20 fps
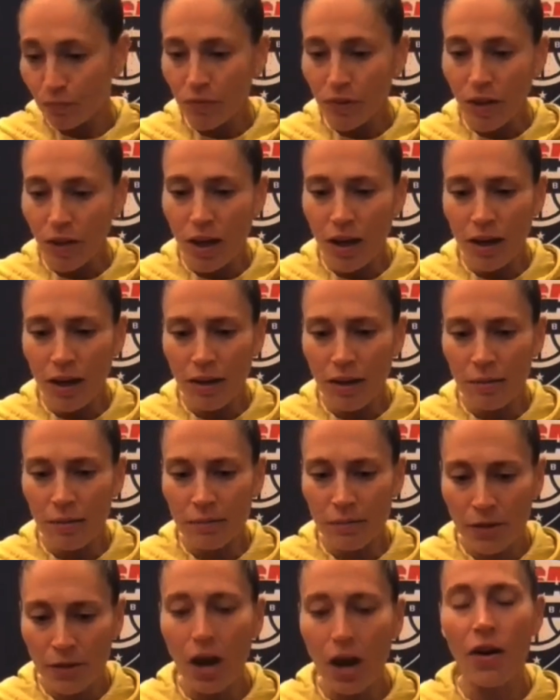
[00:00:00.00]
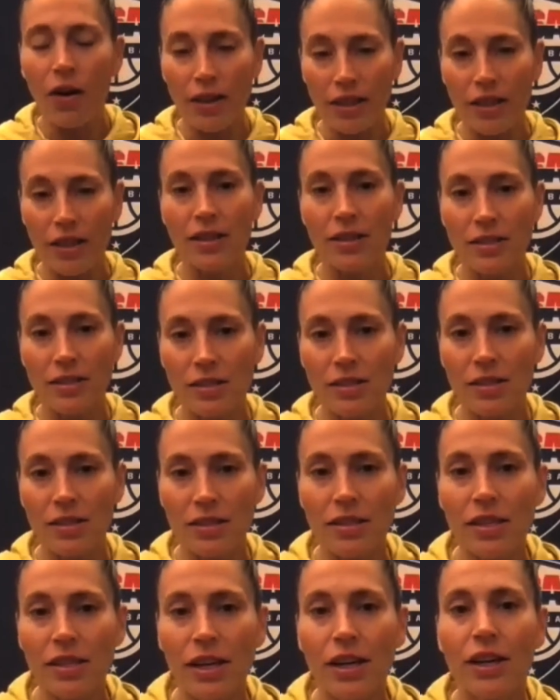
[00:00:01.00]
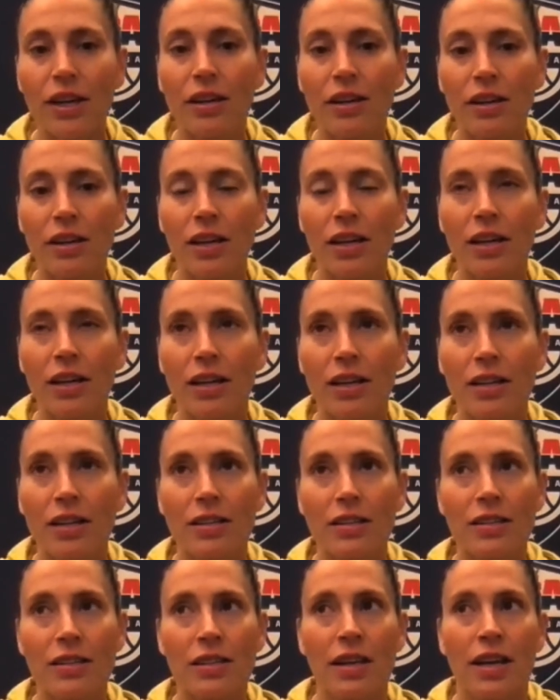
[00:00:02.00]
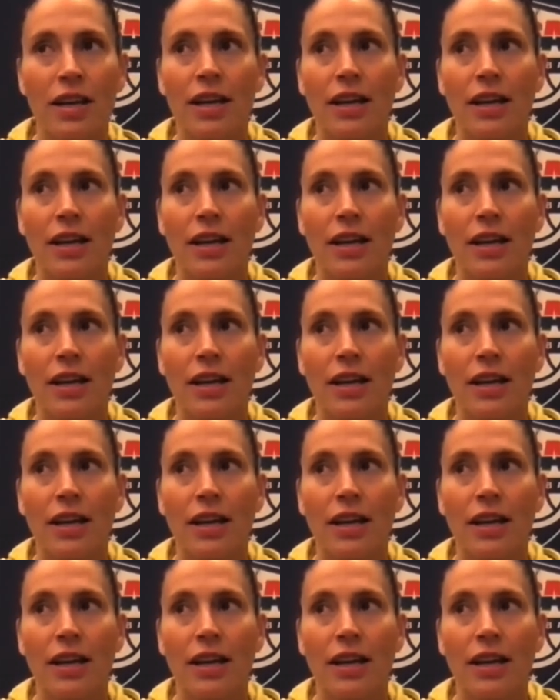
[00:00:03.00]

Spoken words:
No, I think this year is